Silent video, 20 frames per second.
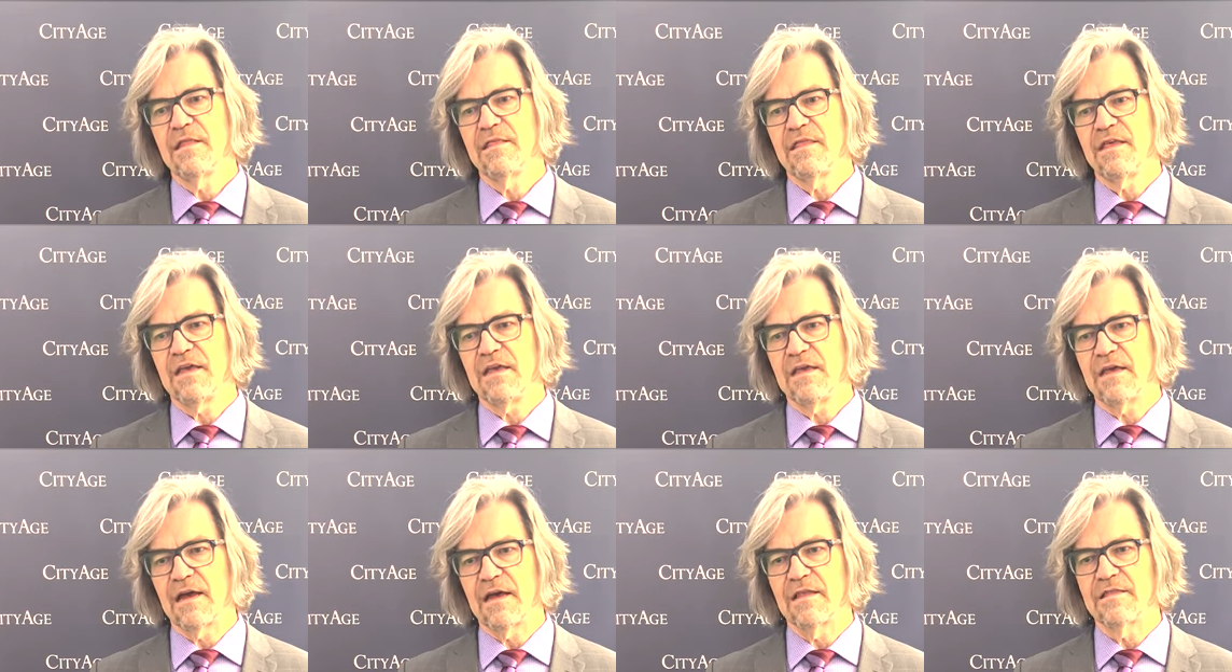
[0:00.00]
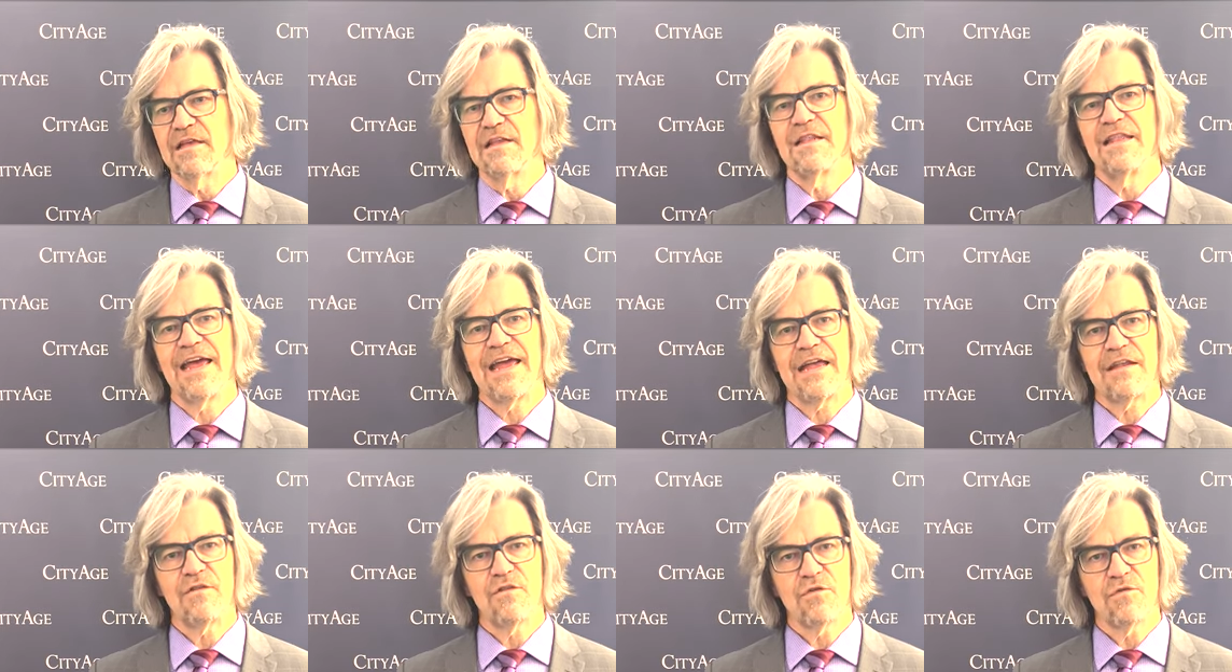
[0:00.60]
the, uh, the
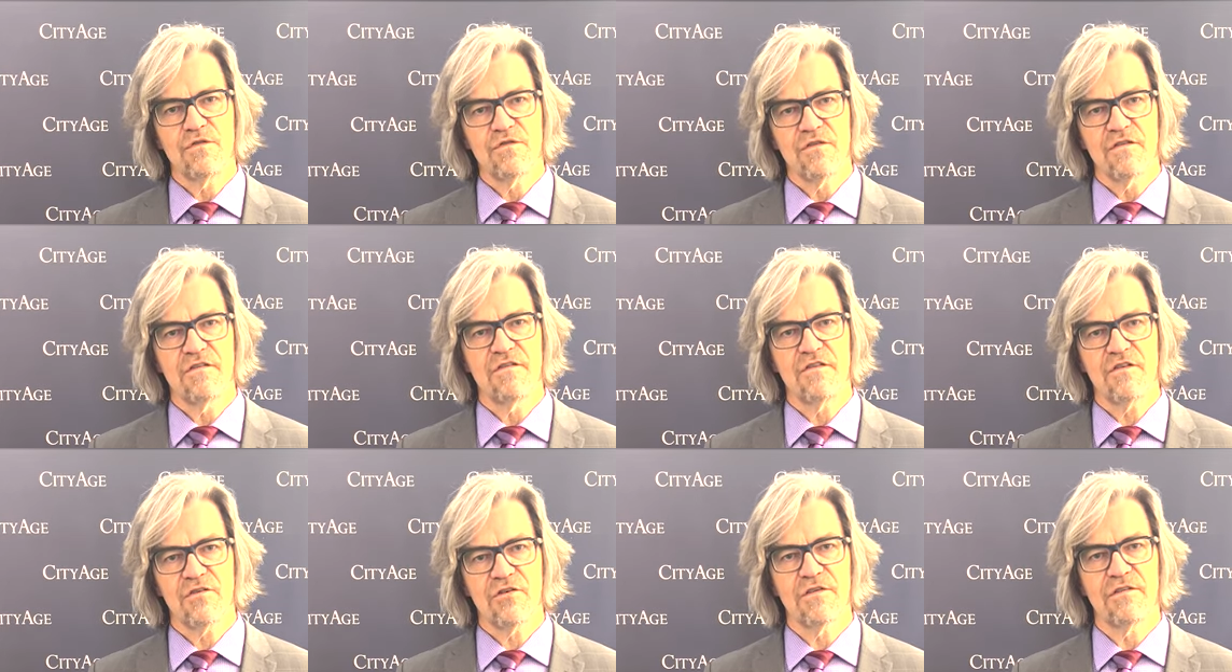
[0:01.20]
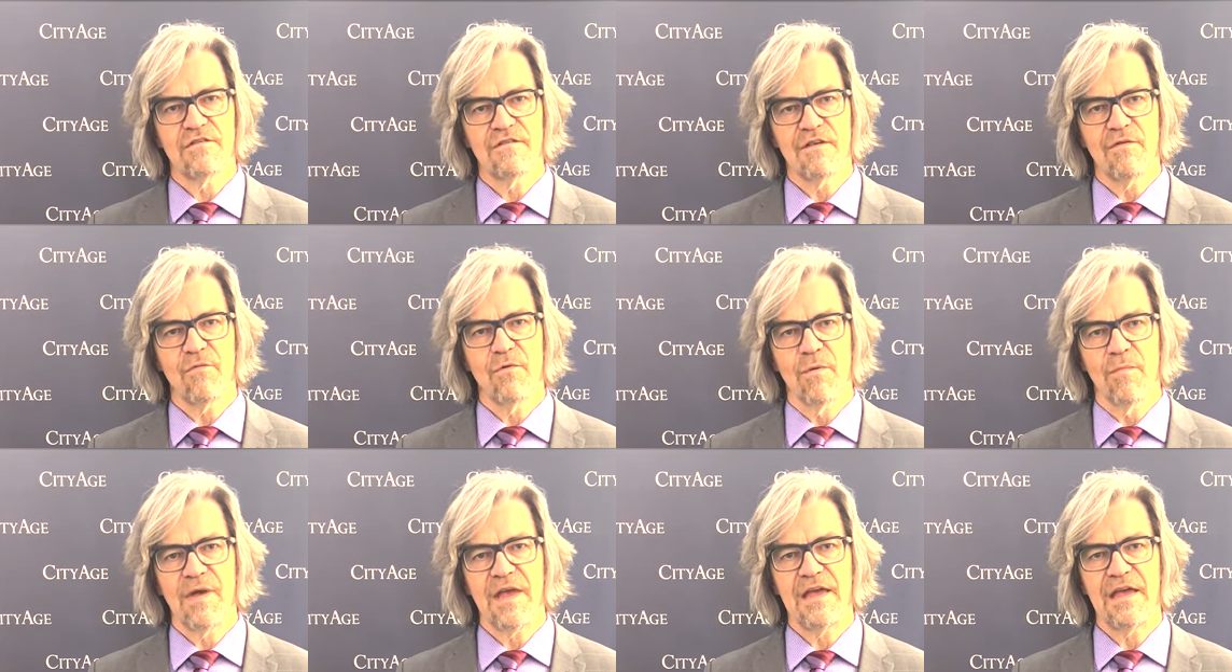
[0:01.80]
land use decisions that
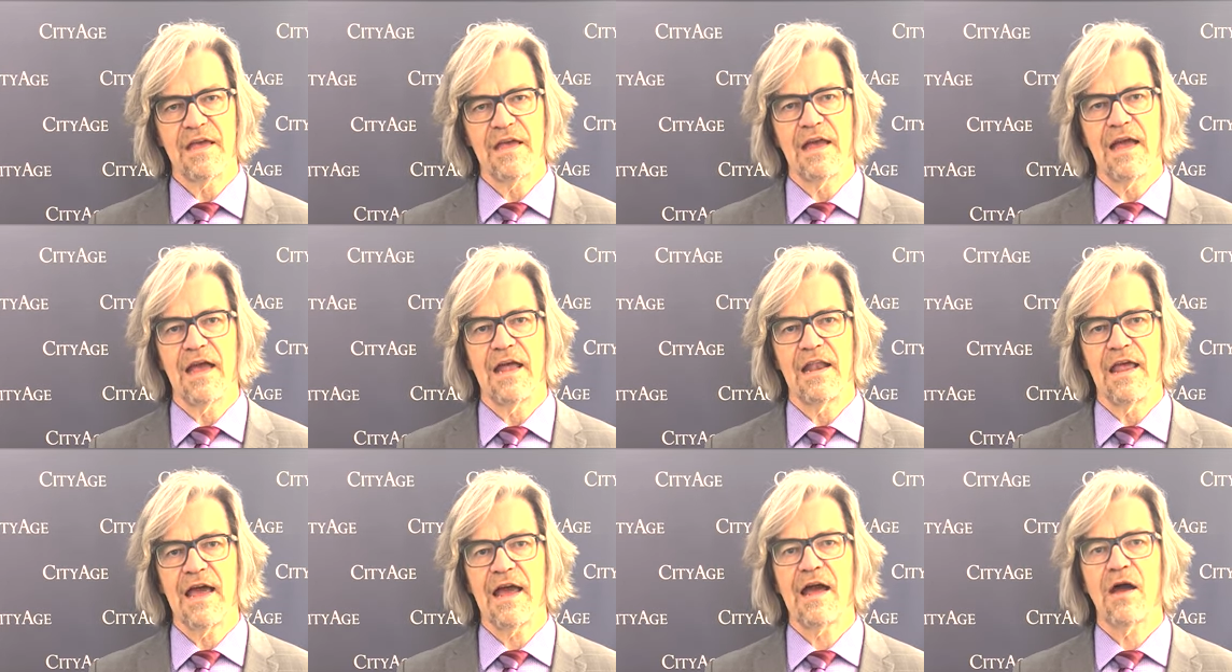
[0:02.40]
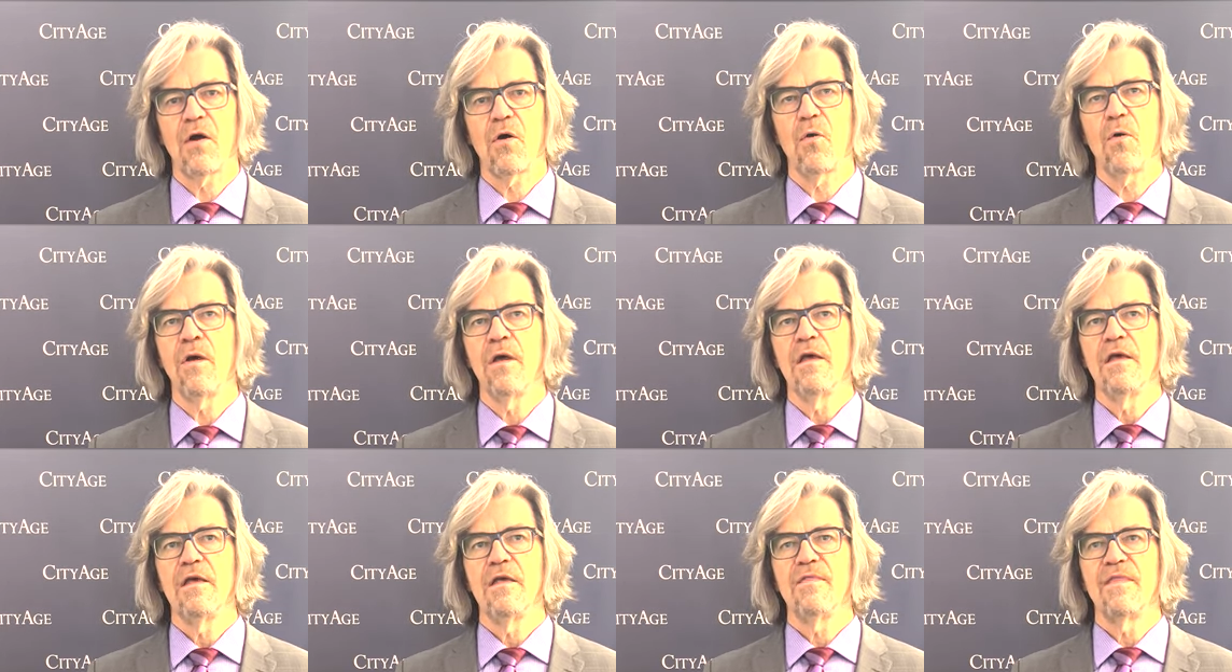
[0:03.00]
we're making and how